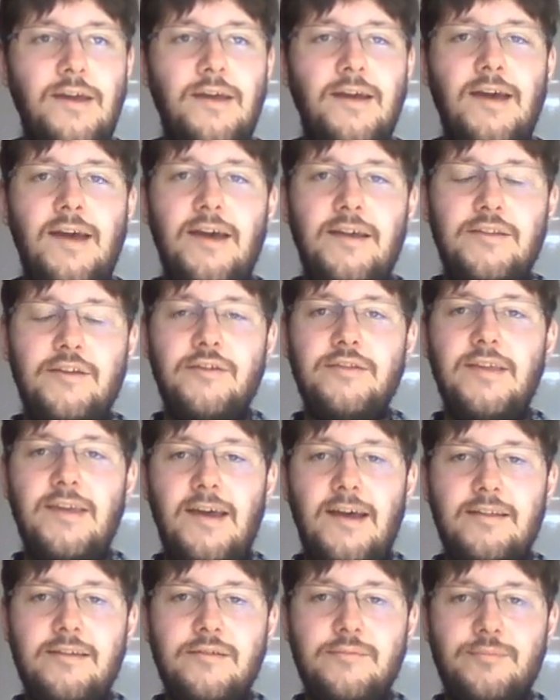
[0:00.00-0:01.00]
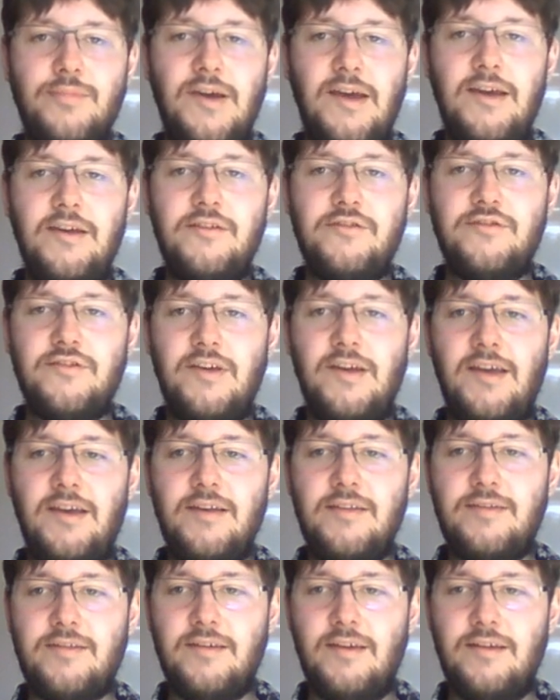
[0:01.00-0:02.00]
and on the edit page
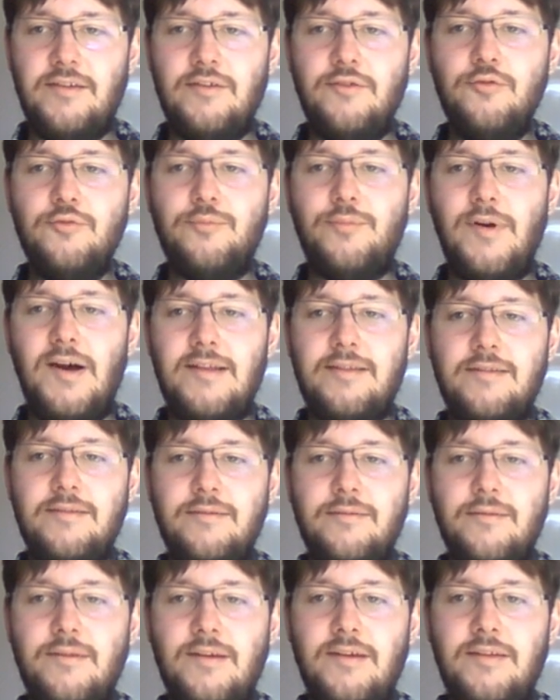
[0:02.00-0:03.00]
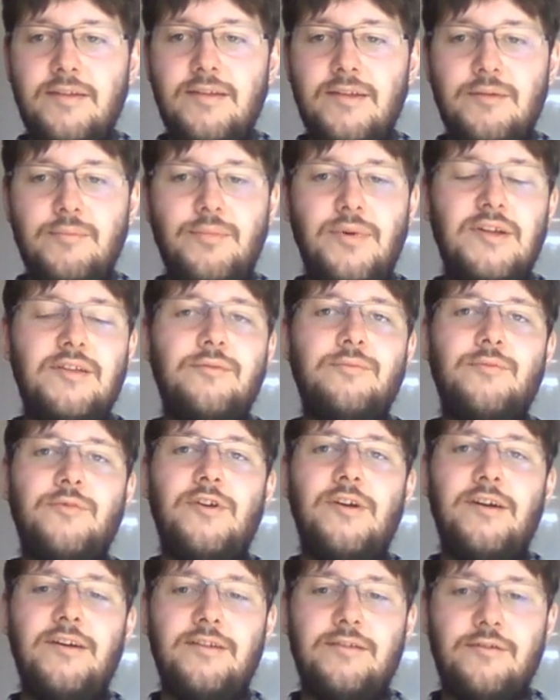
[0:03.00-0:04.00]
is a new button in the bottom
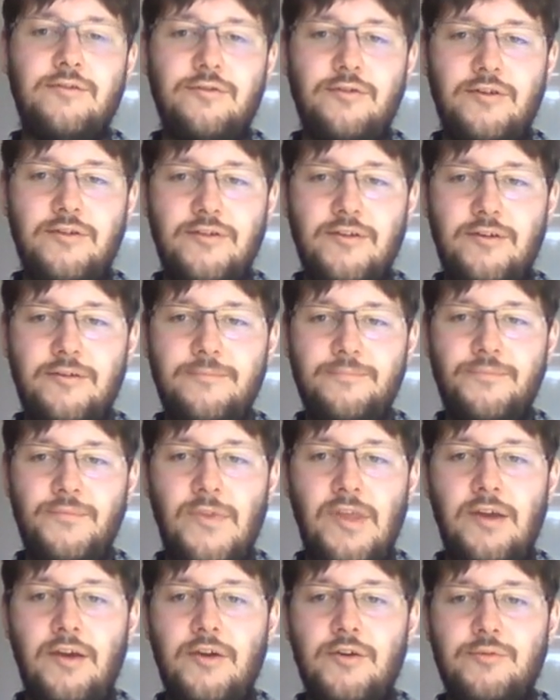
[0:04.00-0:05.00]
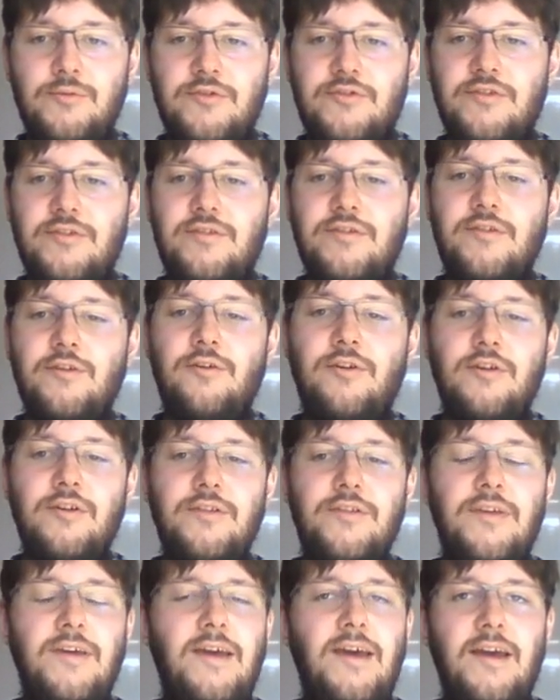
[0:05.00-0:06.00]
right corner, which is
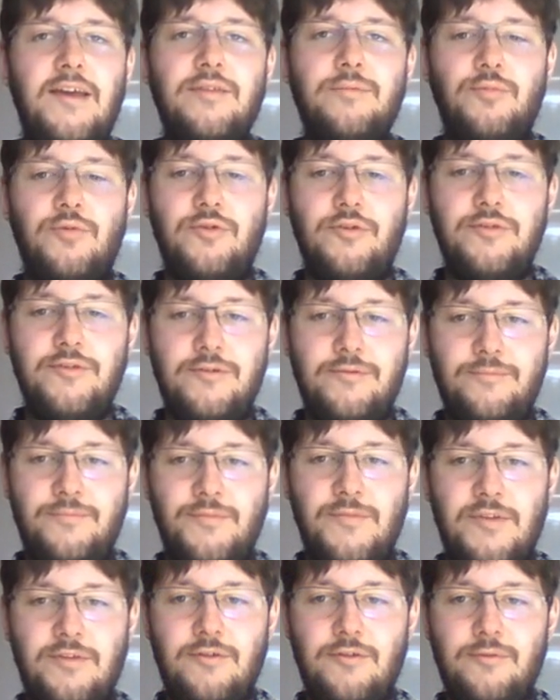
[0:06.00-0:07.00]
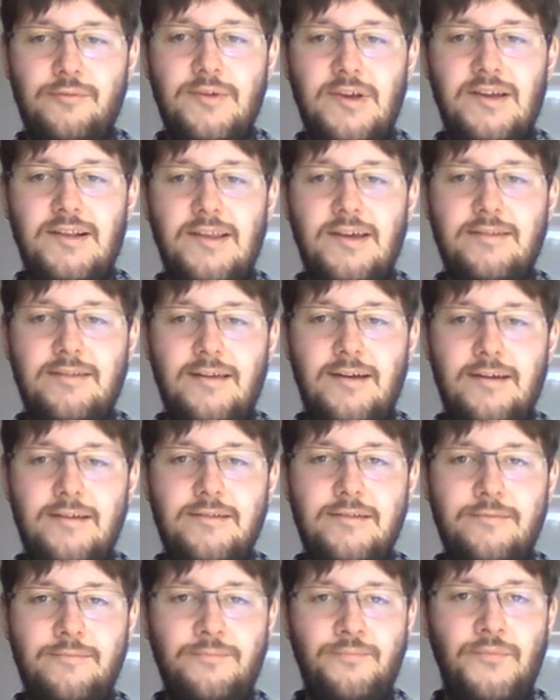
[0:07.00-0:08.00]
called Export. So we click
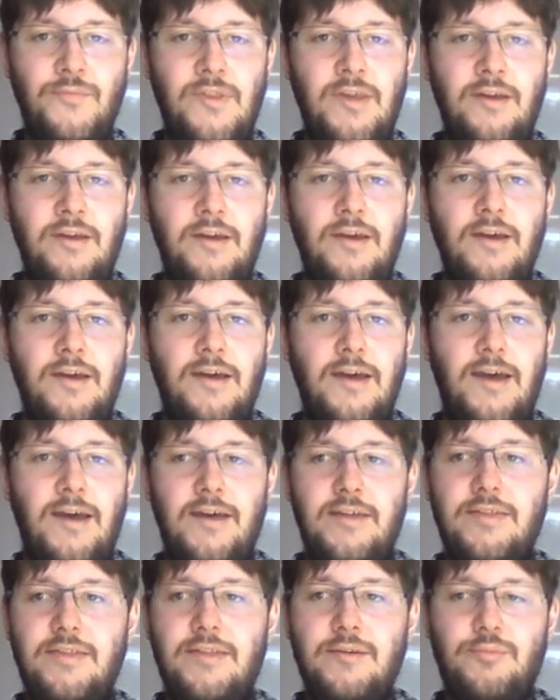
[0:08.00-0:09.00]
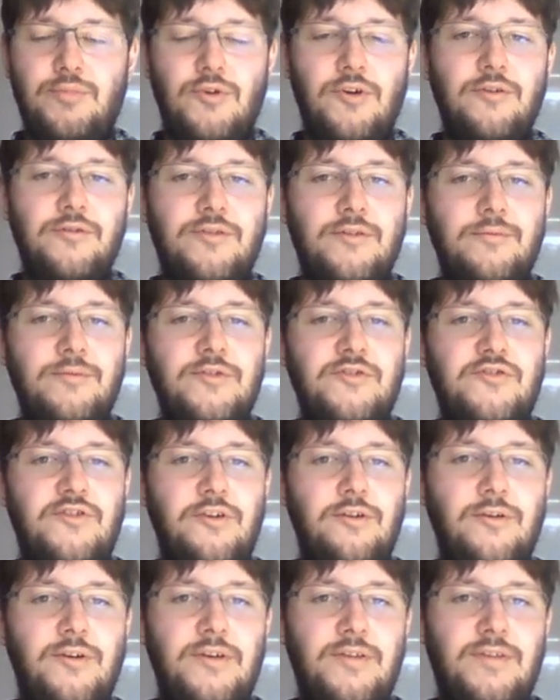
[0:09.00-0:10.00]
that, and the browser will
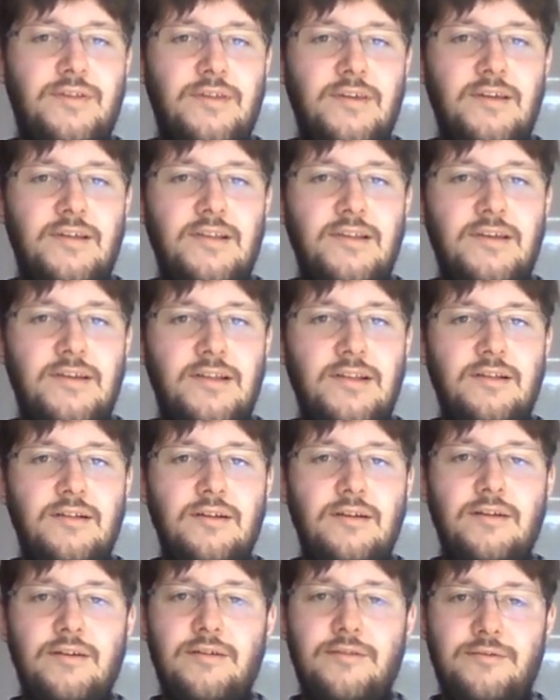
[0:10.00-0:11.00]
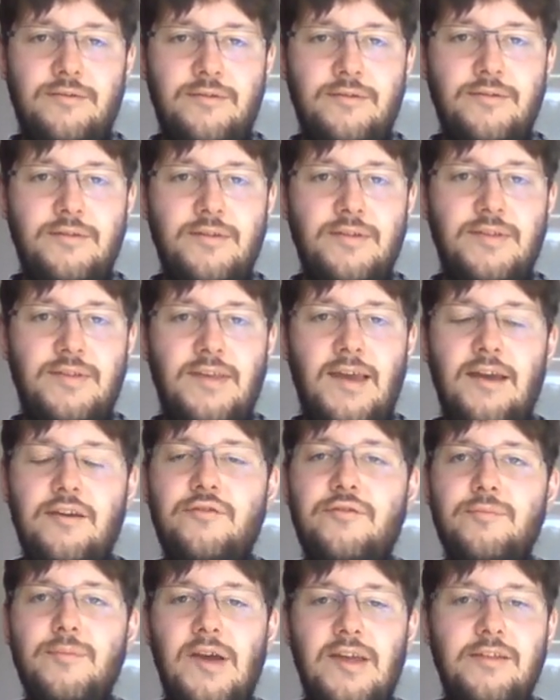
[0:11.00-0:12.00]
show us a little
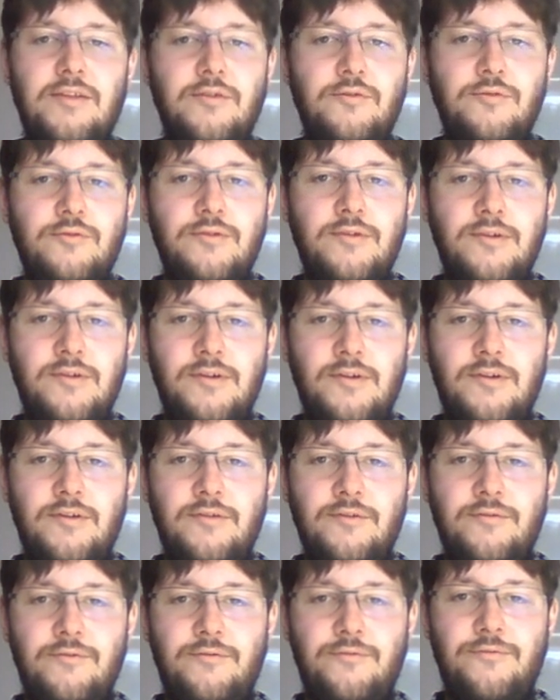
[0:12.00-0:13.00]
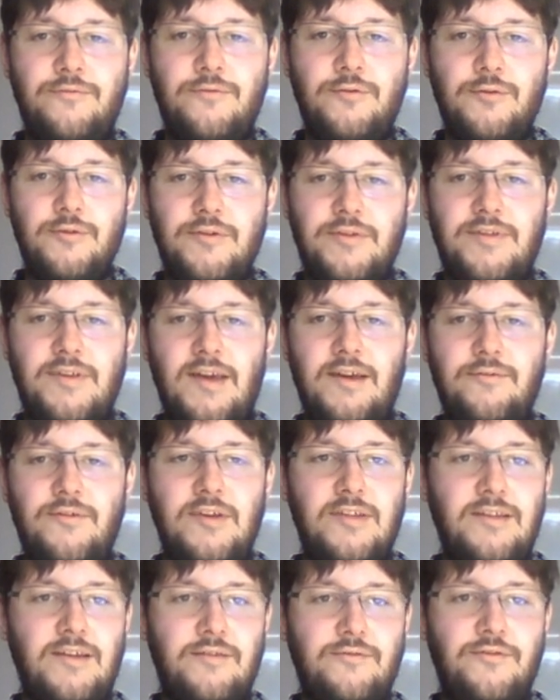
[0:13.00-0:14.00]
save menu for
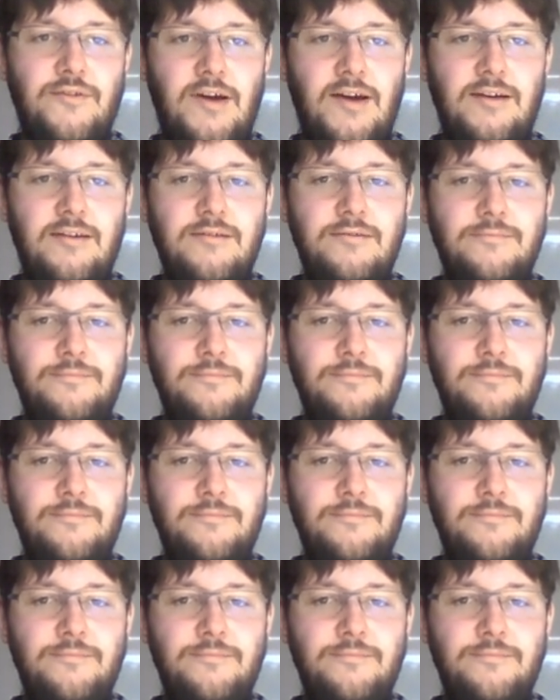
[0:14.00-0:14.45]
saving that file.